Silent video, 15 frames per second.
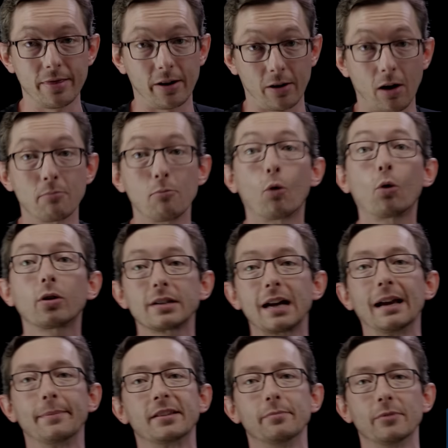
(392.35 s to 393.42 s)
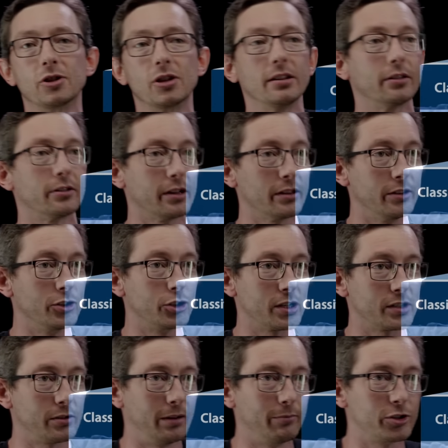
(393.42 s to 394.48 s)
there are more types of machine learning than
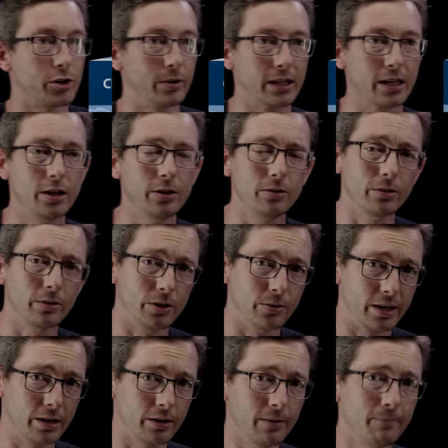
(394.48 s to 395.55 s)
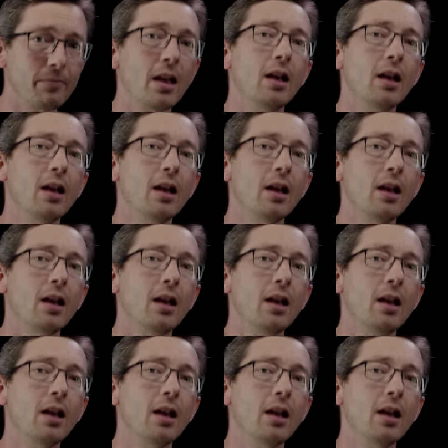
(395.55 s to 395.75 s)
just what I'm showing you, you here,